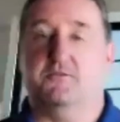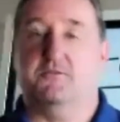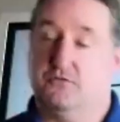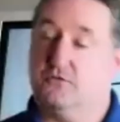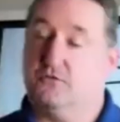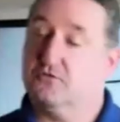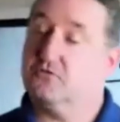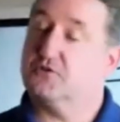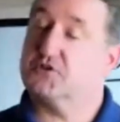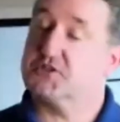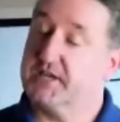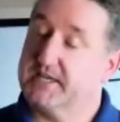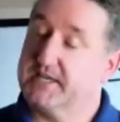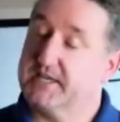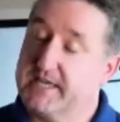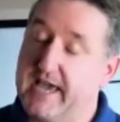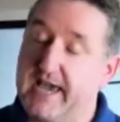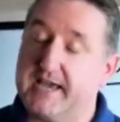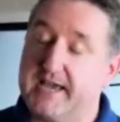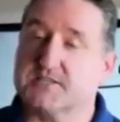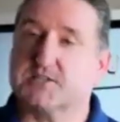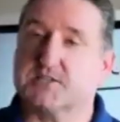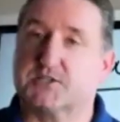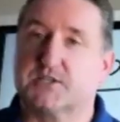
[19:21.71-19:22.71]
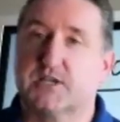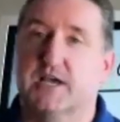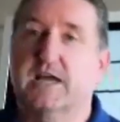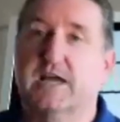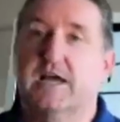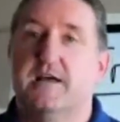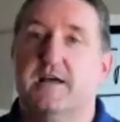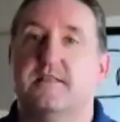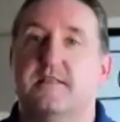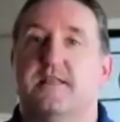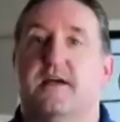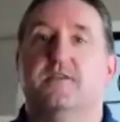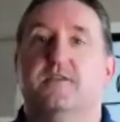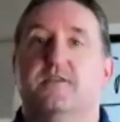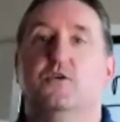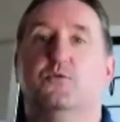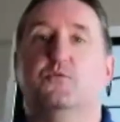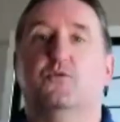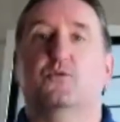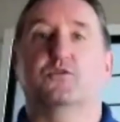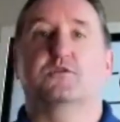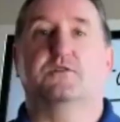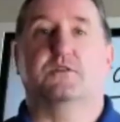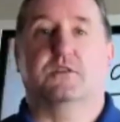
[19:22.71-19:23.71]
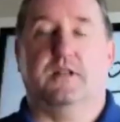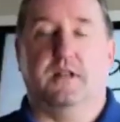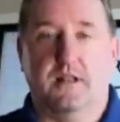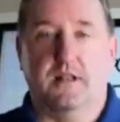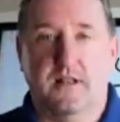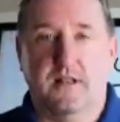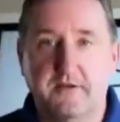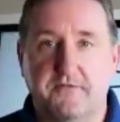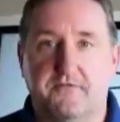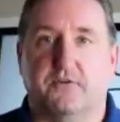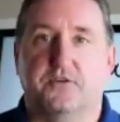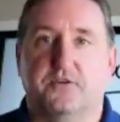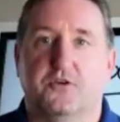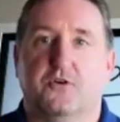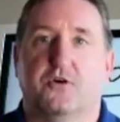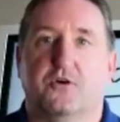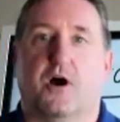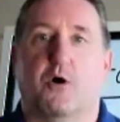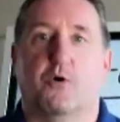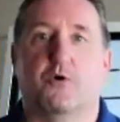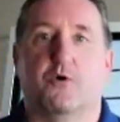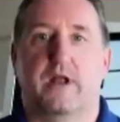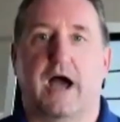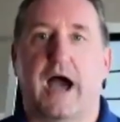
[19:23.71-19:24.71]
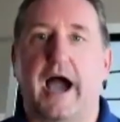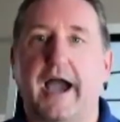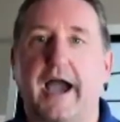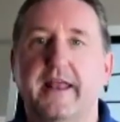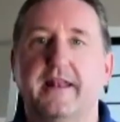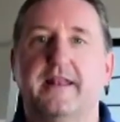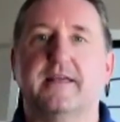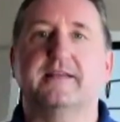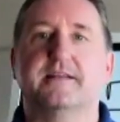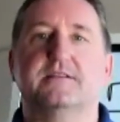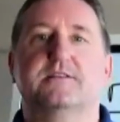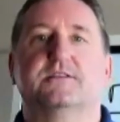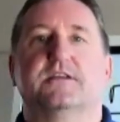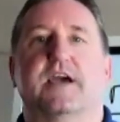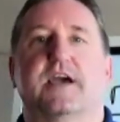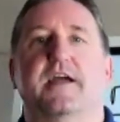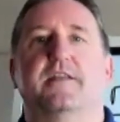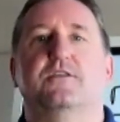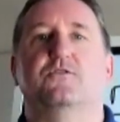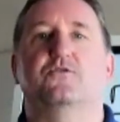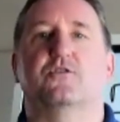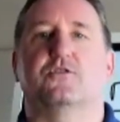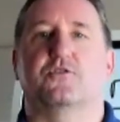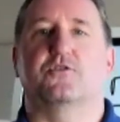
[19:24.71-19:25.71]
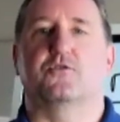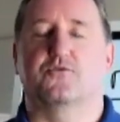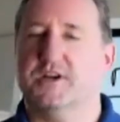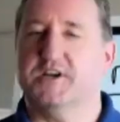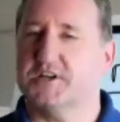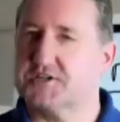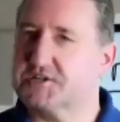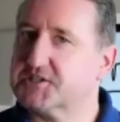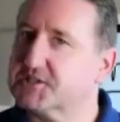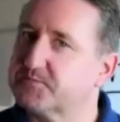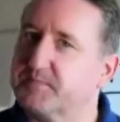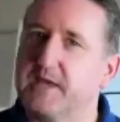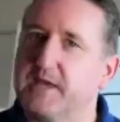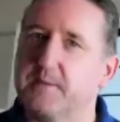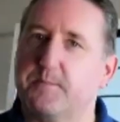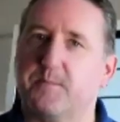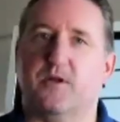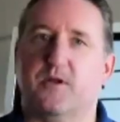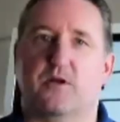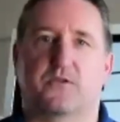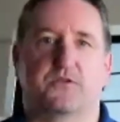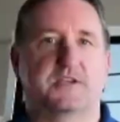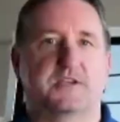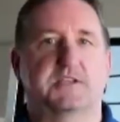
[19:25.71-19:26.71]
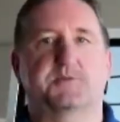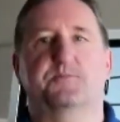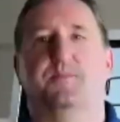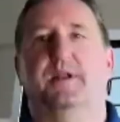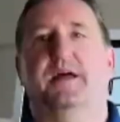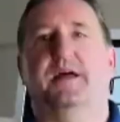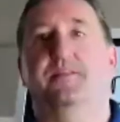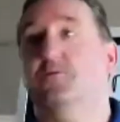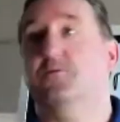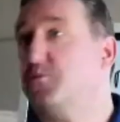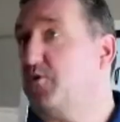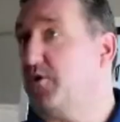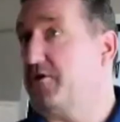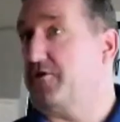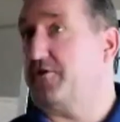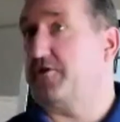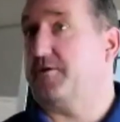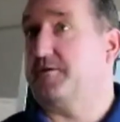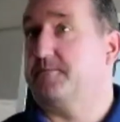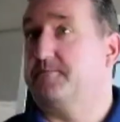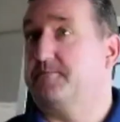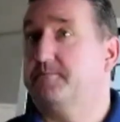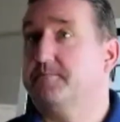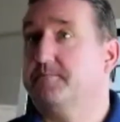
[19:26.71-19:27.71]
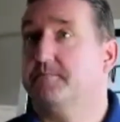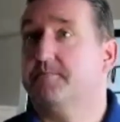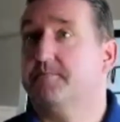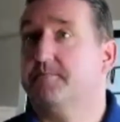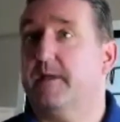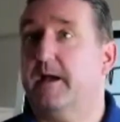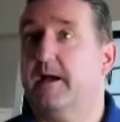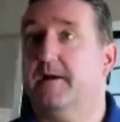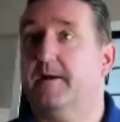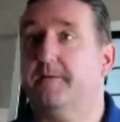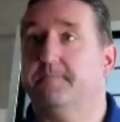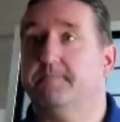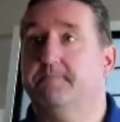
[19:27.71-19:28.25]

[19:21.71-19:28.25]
you could say yes, then you would live on your own island and you are the richest people on this planet Earth. Yeah?